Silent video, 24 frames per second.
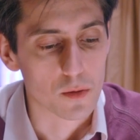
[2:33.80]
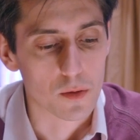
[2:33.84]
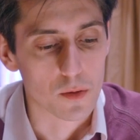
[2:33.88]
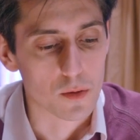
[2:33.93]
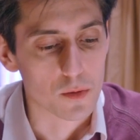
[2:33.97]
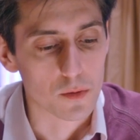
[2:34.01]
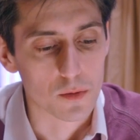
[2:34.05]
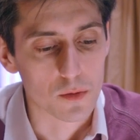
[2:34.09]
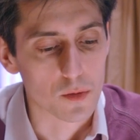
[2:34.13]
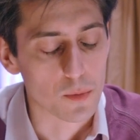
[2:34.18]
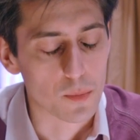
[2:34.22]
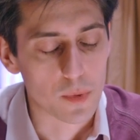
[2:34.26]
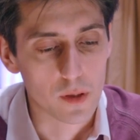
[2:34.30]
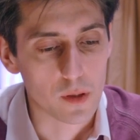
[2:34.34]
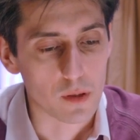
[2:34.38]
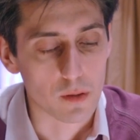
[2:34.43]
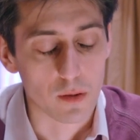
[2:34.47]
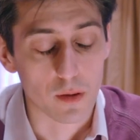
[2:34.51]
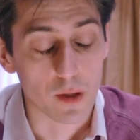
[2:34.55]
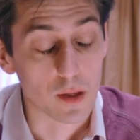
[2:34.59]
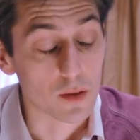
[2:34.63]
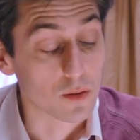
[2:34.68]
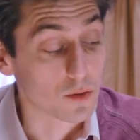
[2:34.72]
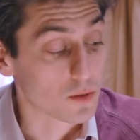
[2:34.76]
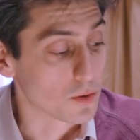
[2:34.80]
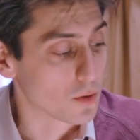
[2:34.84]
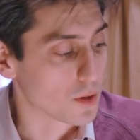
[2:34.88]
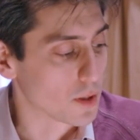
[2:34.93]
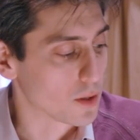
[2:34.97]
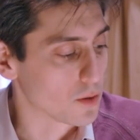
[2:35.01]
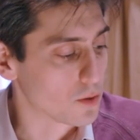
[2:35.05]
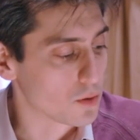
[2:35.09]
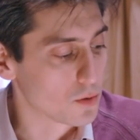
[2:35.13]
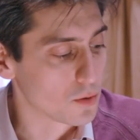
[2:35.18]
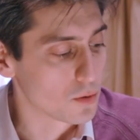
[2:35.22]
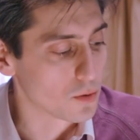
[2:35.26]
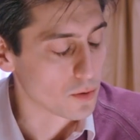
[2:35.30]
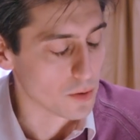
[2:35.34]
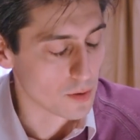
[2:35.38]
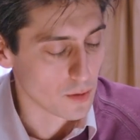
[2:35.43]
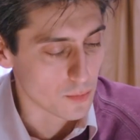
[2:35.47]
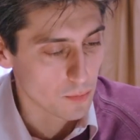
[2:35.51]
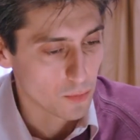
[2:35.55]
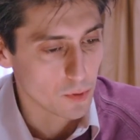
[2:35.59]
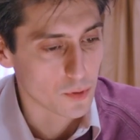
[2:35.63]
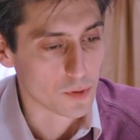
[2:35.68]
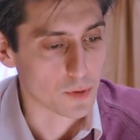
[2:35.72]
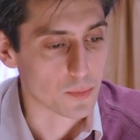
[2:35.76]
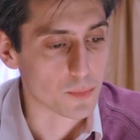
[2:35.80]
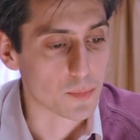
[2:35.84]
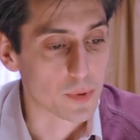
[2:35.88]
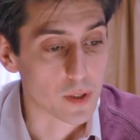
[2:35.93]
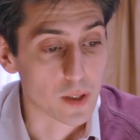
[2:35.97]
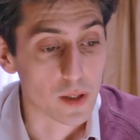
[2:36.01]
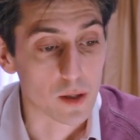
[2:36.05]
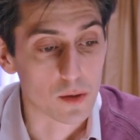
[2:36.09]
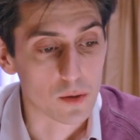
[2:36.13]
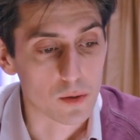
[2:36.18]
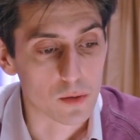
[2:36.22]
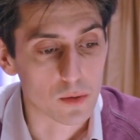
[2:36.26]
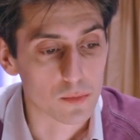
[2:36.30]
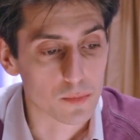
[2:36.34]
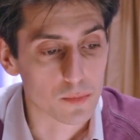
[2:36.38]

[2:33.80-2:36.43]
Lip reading: so many things you can do on the modern piano